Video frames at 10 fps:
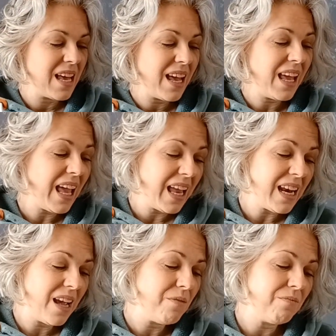Again,
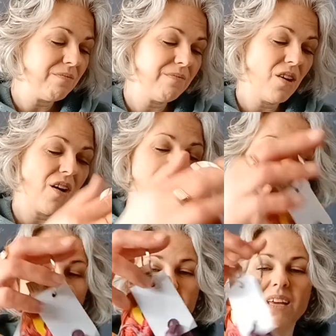I'm not
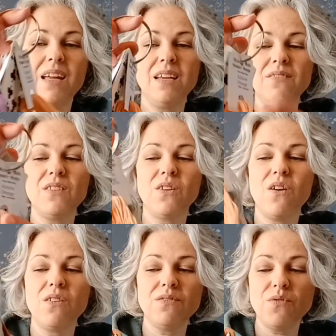using any of the
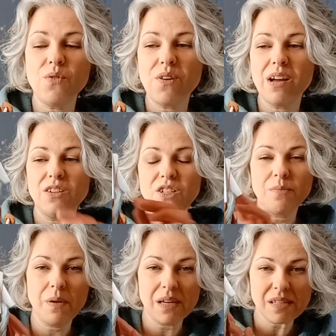called for. I
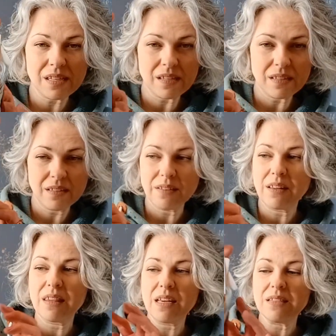just picked
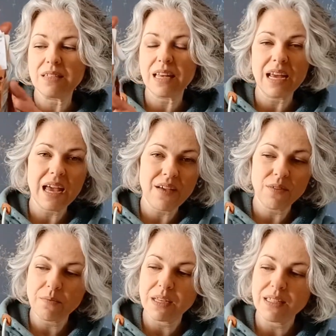things that I have
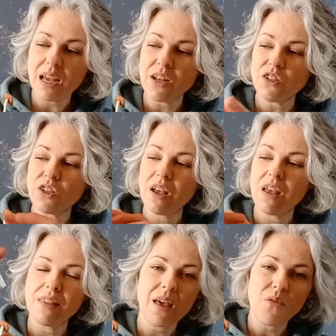in my stash
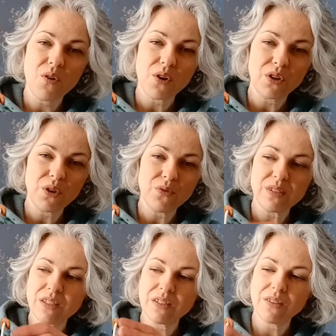that were
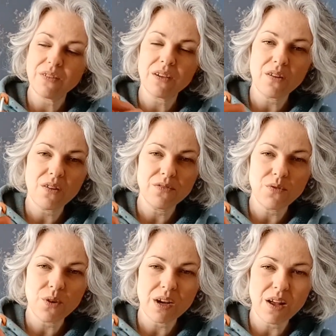close to the called
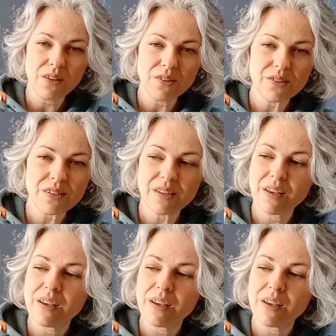for colors.